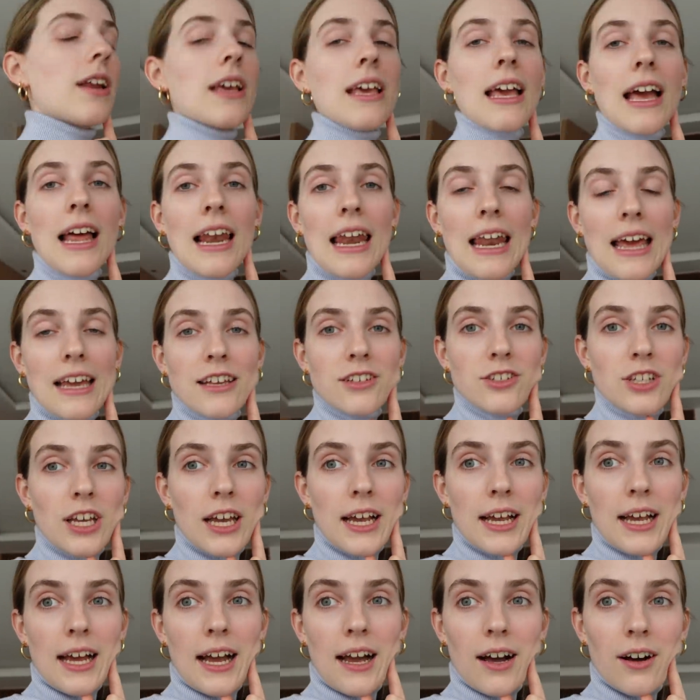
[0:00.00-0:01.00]
to get a late
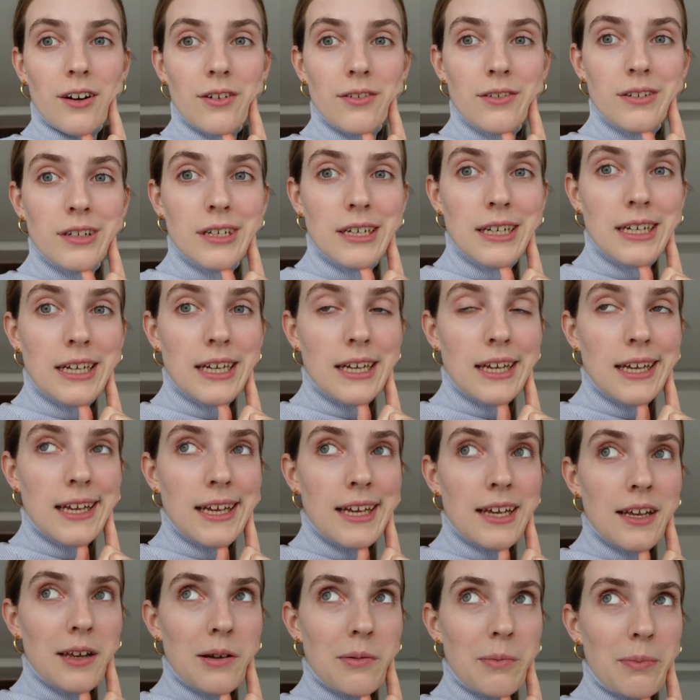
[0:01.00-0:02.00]
checkout,
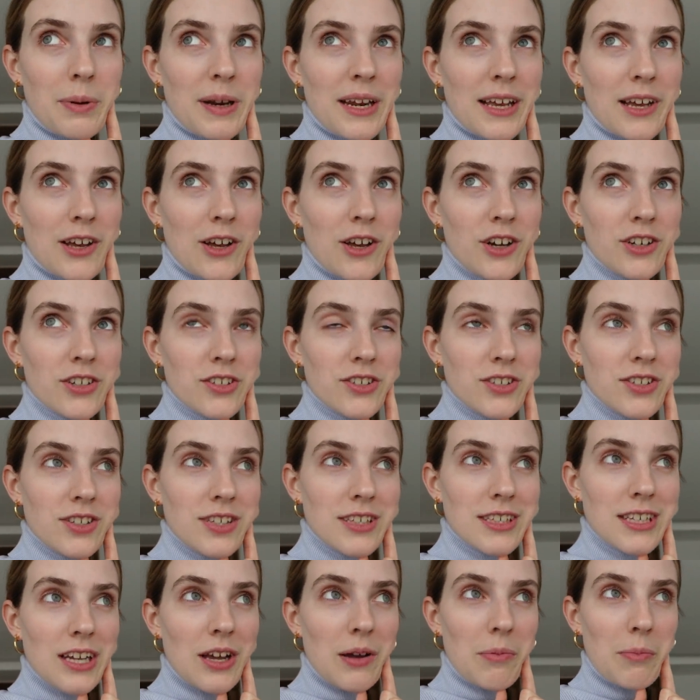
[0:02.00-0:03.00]
but it cost
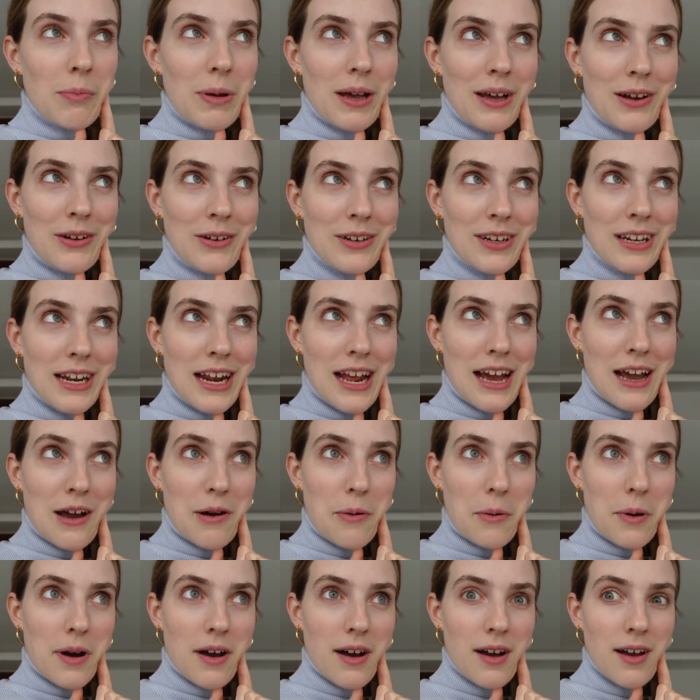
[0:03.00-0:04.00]
ten pounds an
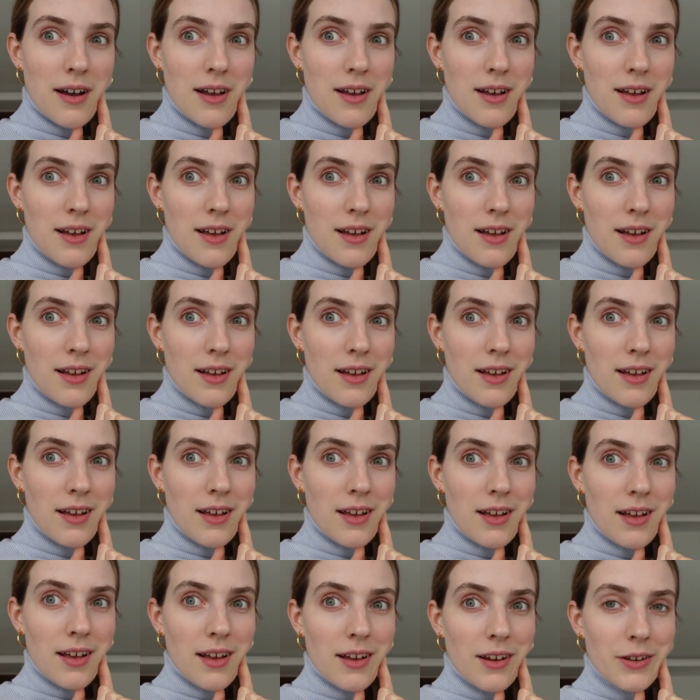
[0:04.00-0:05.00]
hour
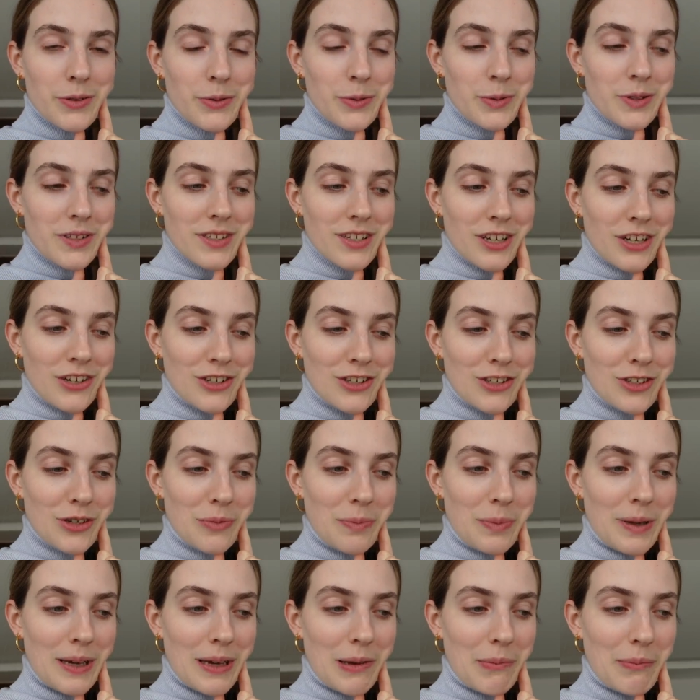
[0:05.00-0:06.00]
because we went to go
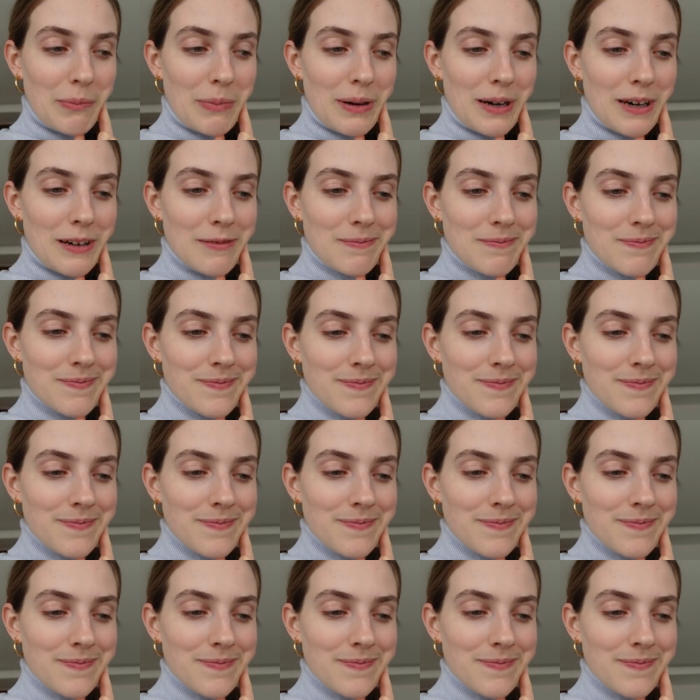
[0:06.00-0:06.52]
shopping, but